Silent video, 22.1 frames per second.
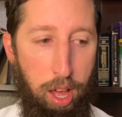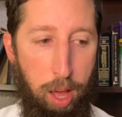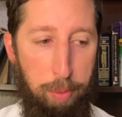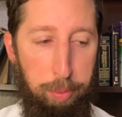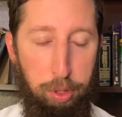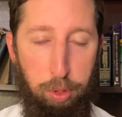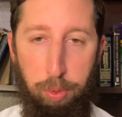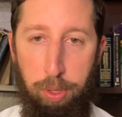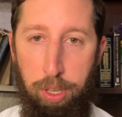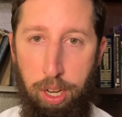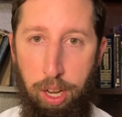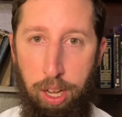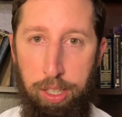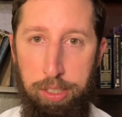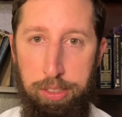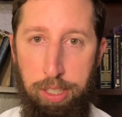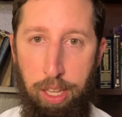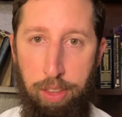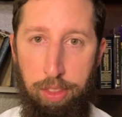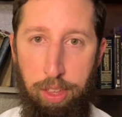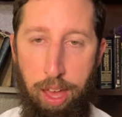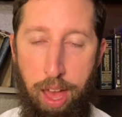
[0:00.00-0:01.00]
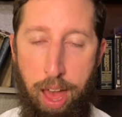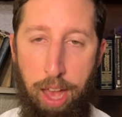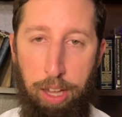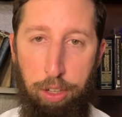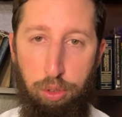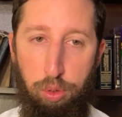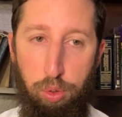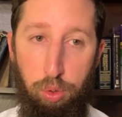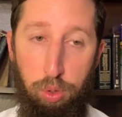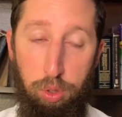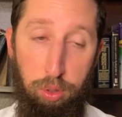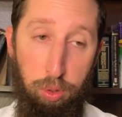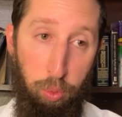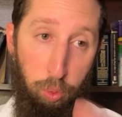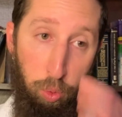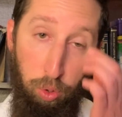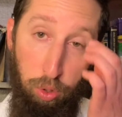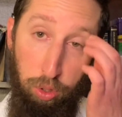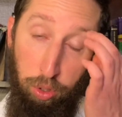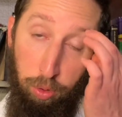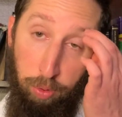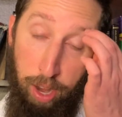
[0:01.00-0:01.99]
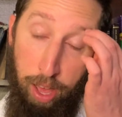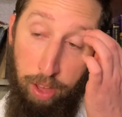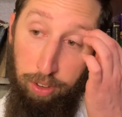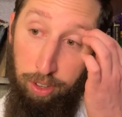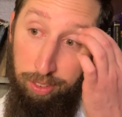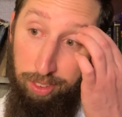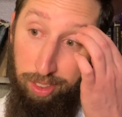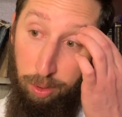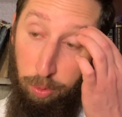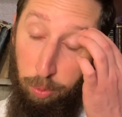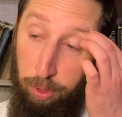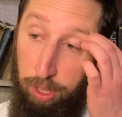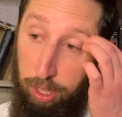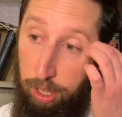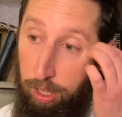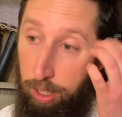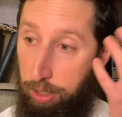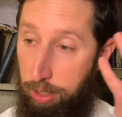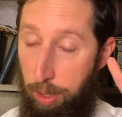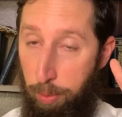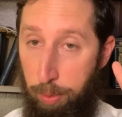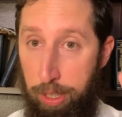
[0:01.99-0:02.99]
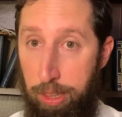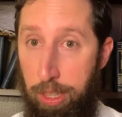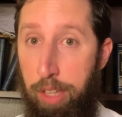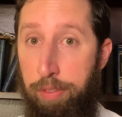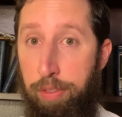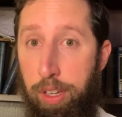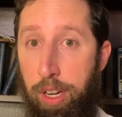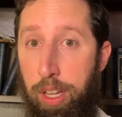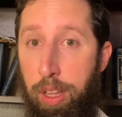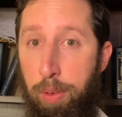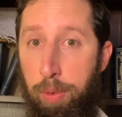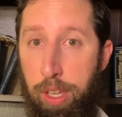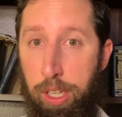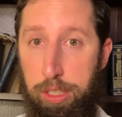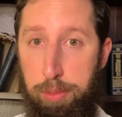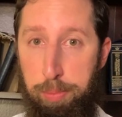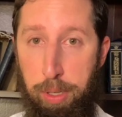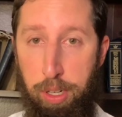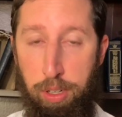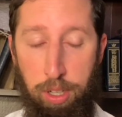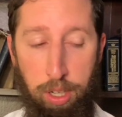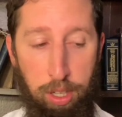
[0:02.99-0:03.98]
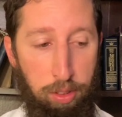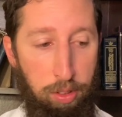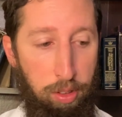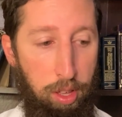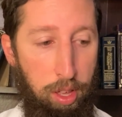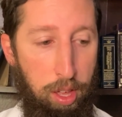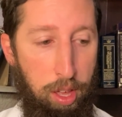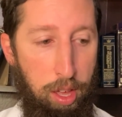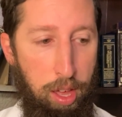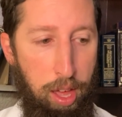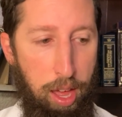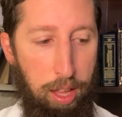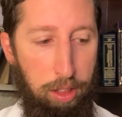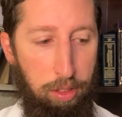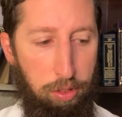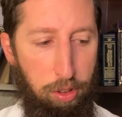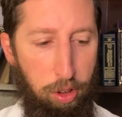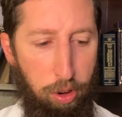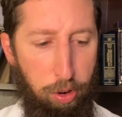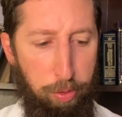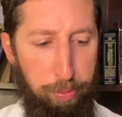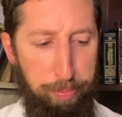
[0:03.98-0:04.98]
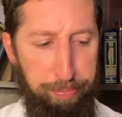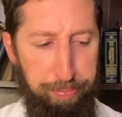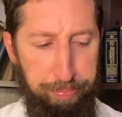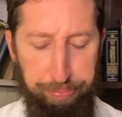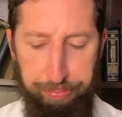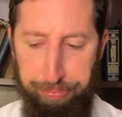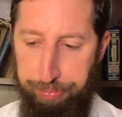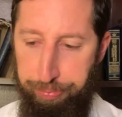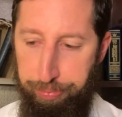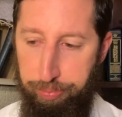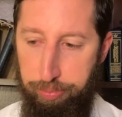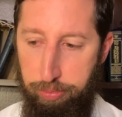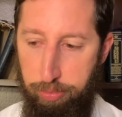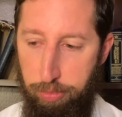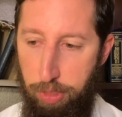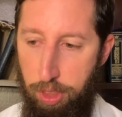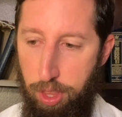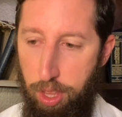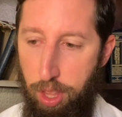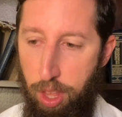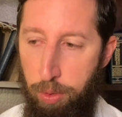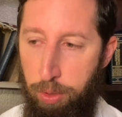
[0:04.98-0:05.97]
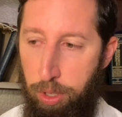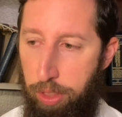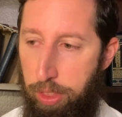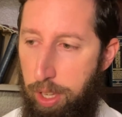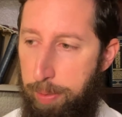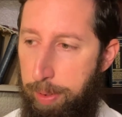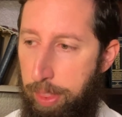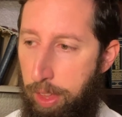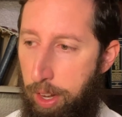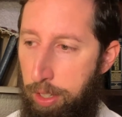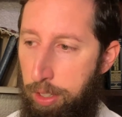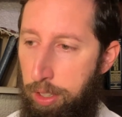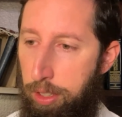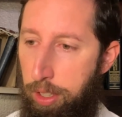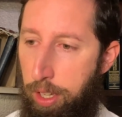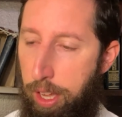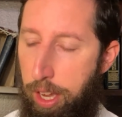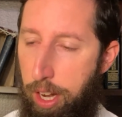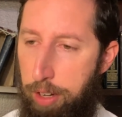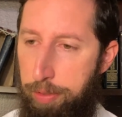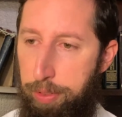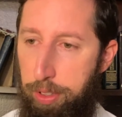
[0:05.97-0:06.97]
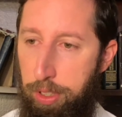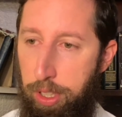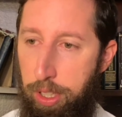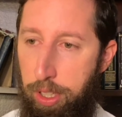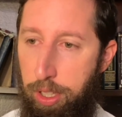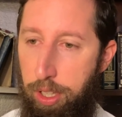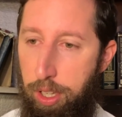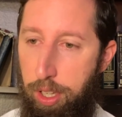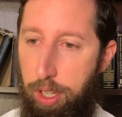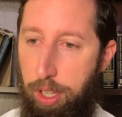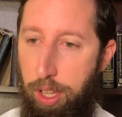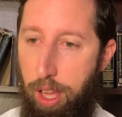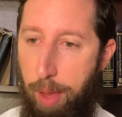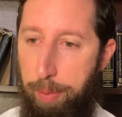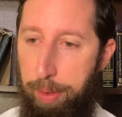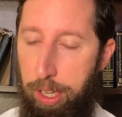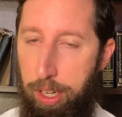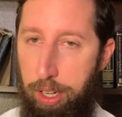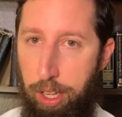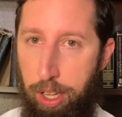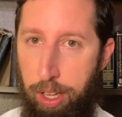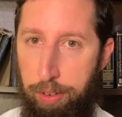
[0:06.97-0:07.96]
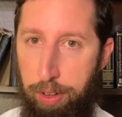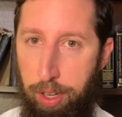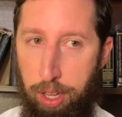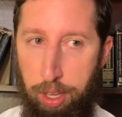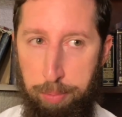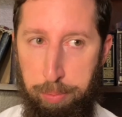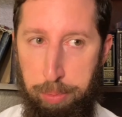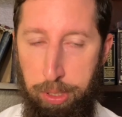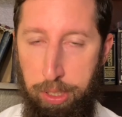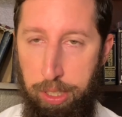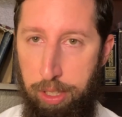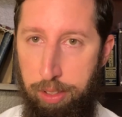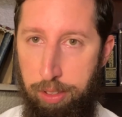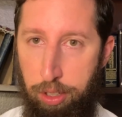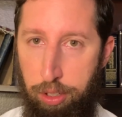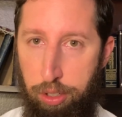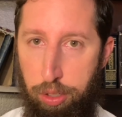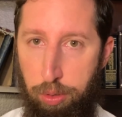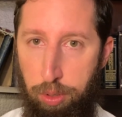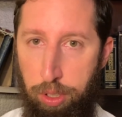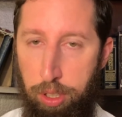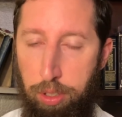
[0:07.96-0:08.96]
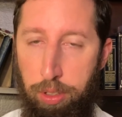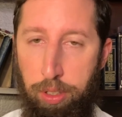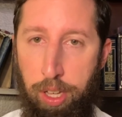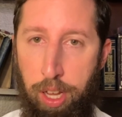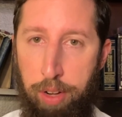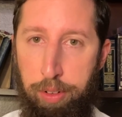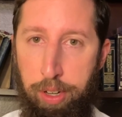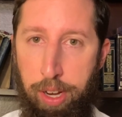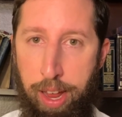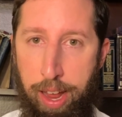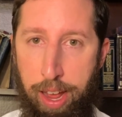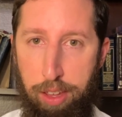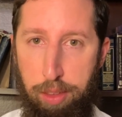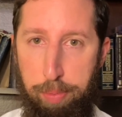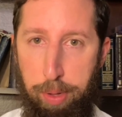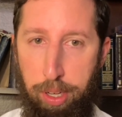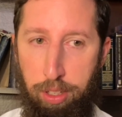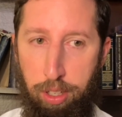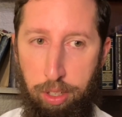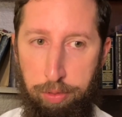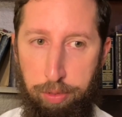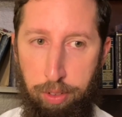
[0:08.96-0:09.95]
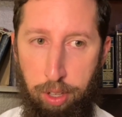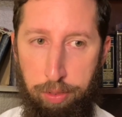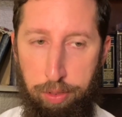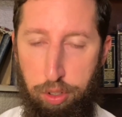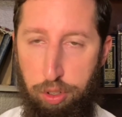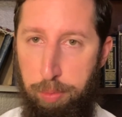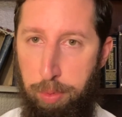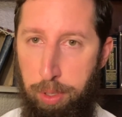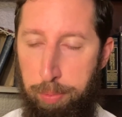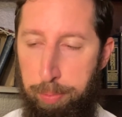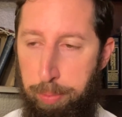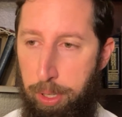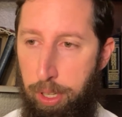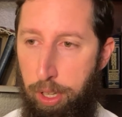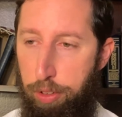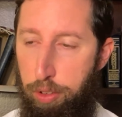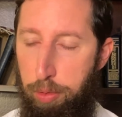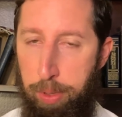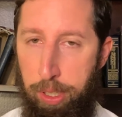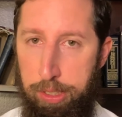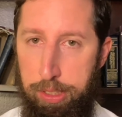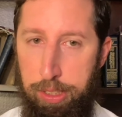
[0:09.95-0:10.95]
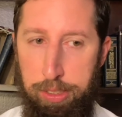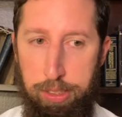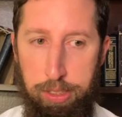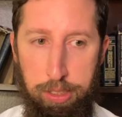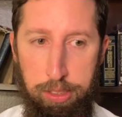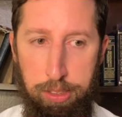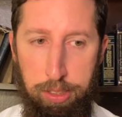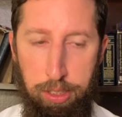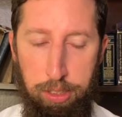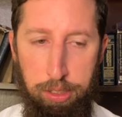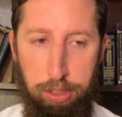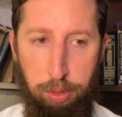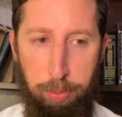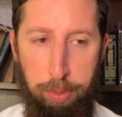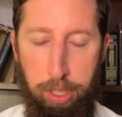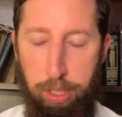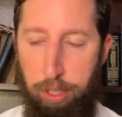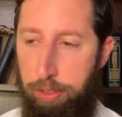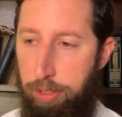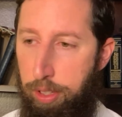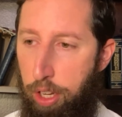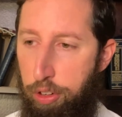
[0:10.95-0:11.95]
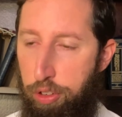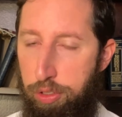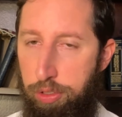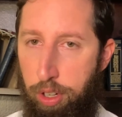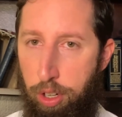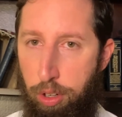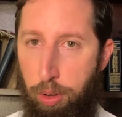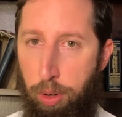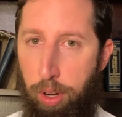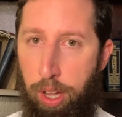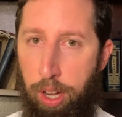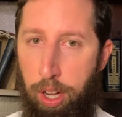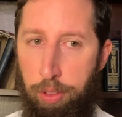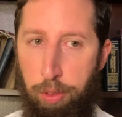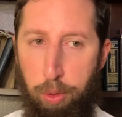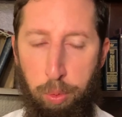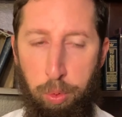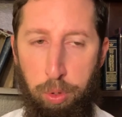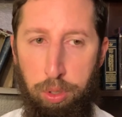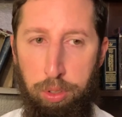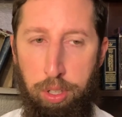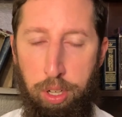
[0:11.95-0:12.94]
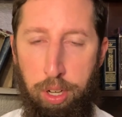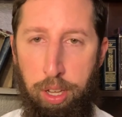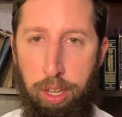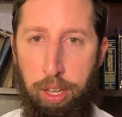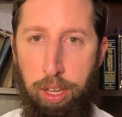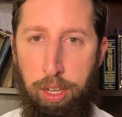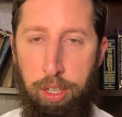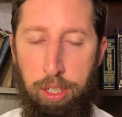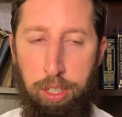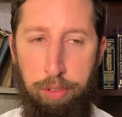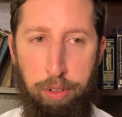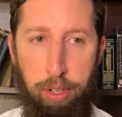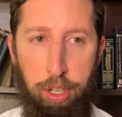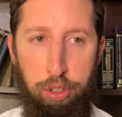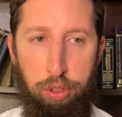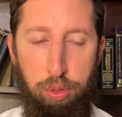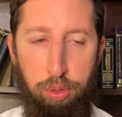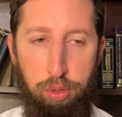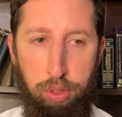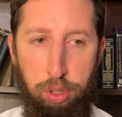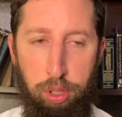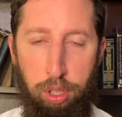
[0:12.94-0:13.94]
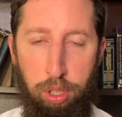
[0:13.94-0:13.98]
between us and the actual world around us that we live in and that we experience. And so when you think about that a little carefully, I mean, it bleeds into literally every aspect of human existence, and so many discussions that are going on in the world today and different issues